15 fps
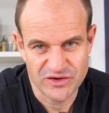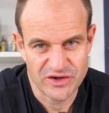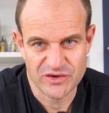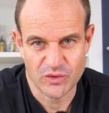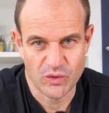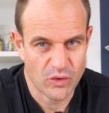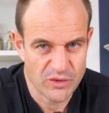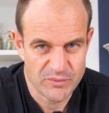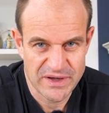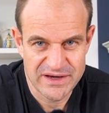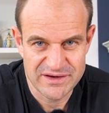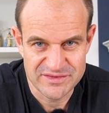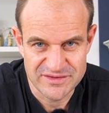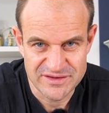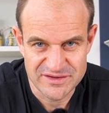not
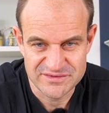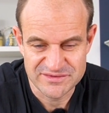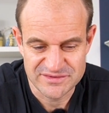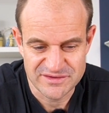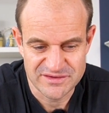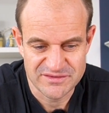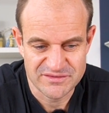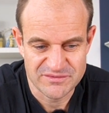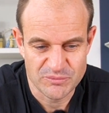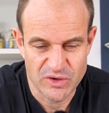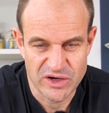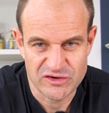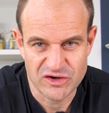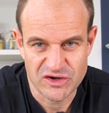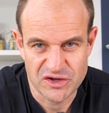automated this and
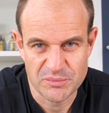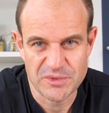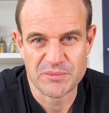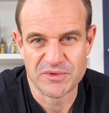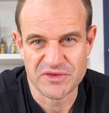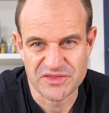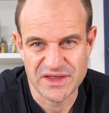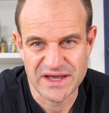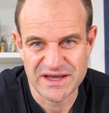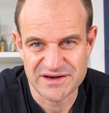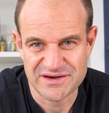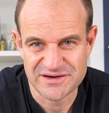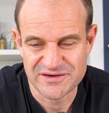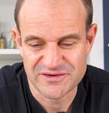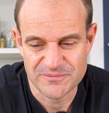micro commitment
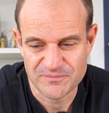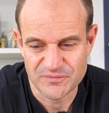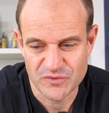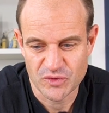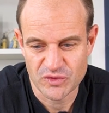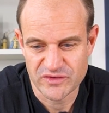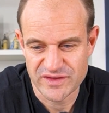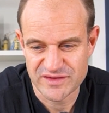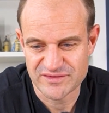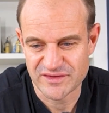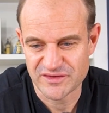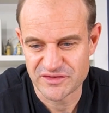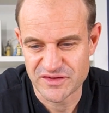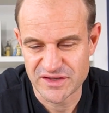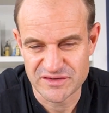that and all of these
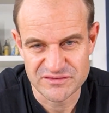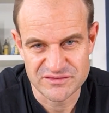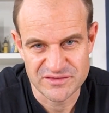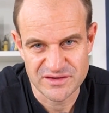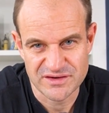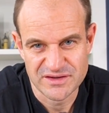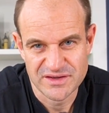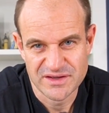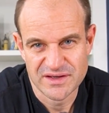other things that